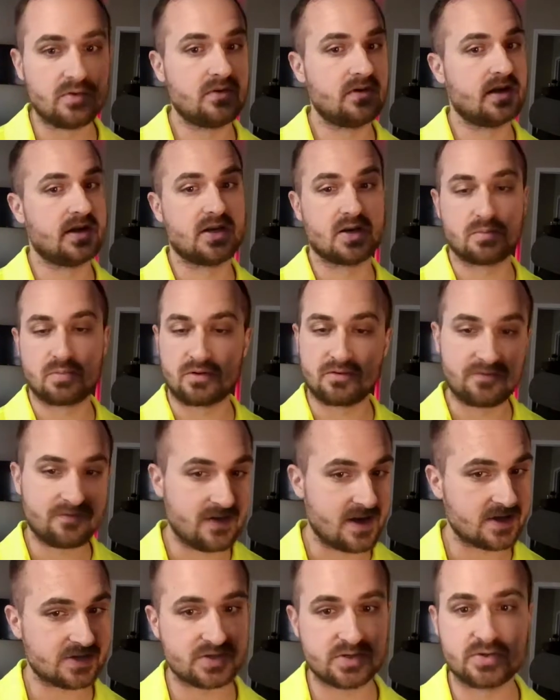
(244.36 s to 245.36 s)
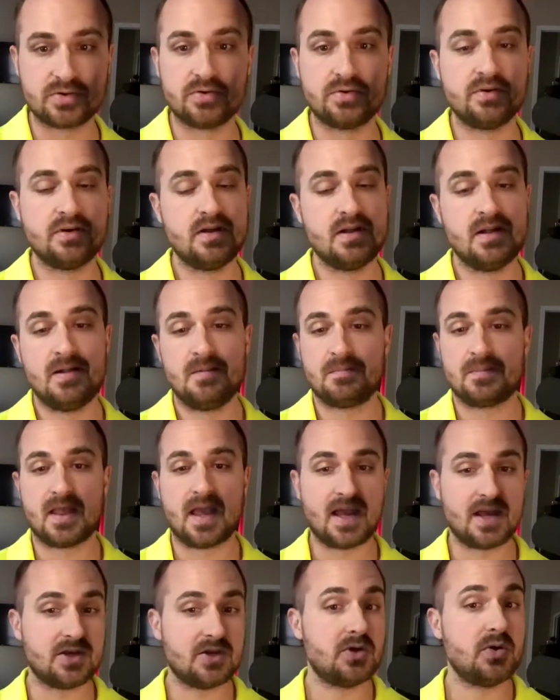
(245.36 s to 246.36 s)
and you're professional
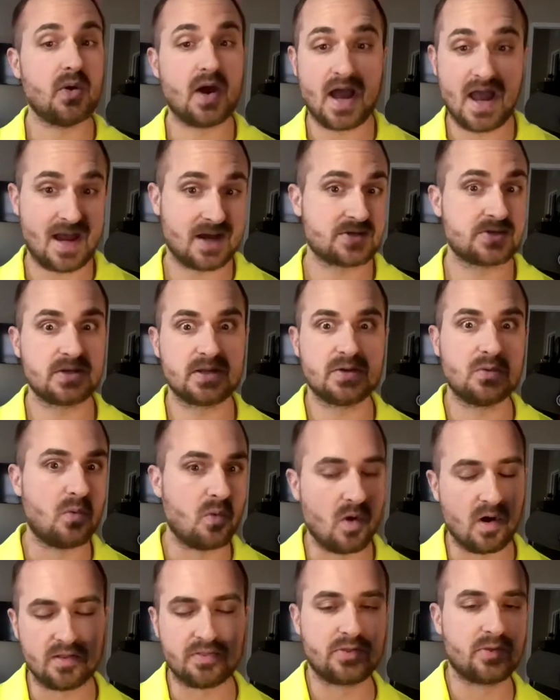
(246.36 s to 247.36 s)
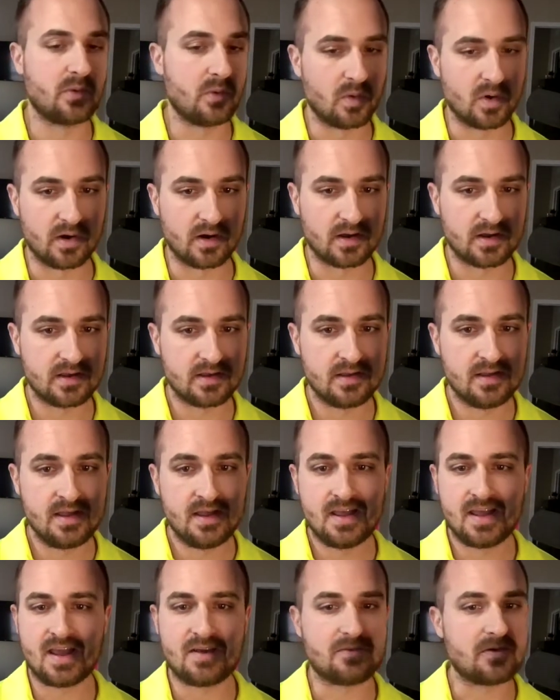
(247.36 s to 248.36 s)
and you actually want the work.
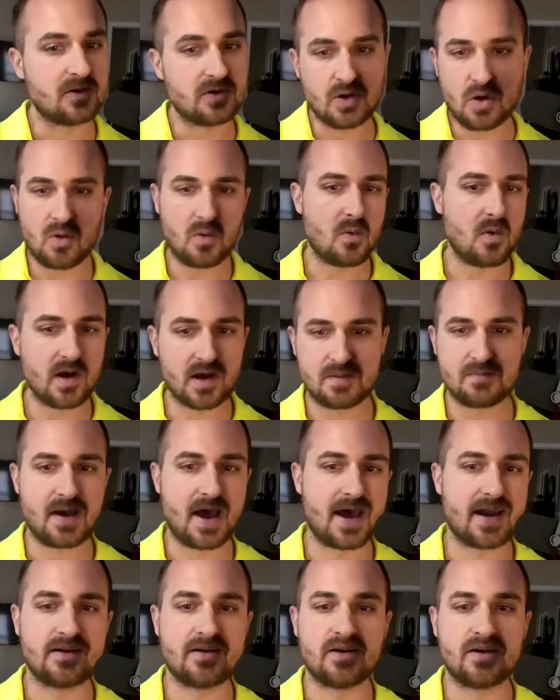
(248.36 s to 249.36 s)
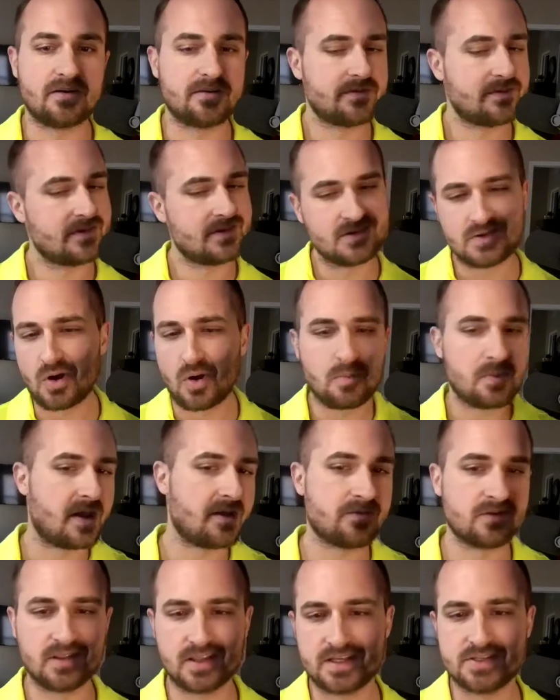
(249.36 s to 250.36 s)
If you don't want it bad enough, don't pay
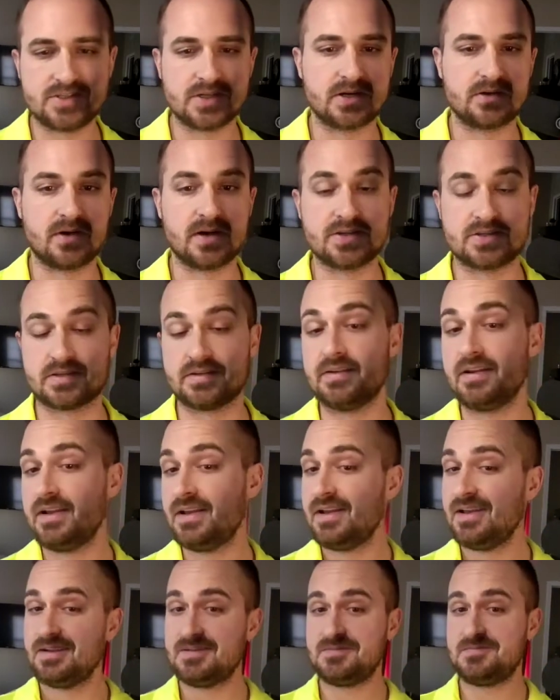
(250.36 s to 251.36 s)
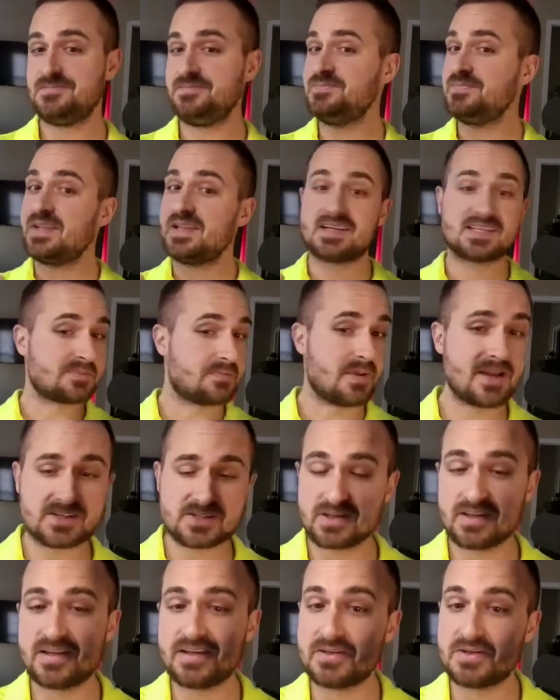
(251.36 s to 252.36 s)
for lead generation.
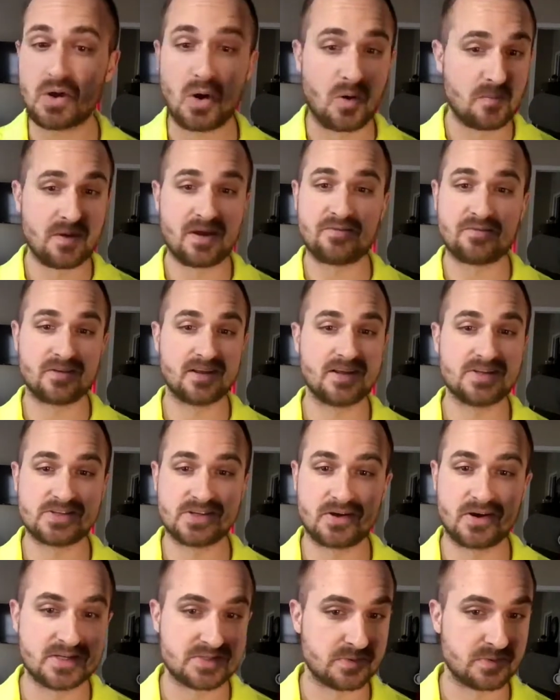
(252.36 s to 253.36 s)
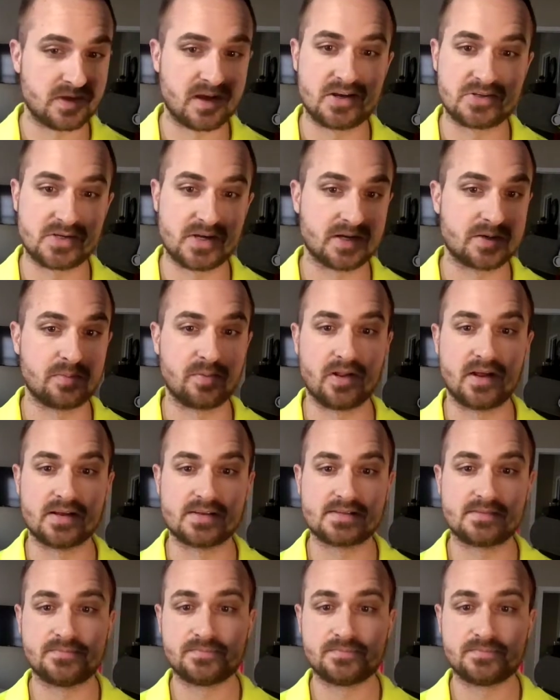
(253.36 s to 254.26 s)
Especially don't pay for lead generation with Contractor Plus,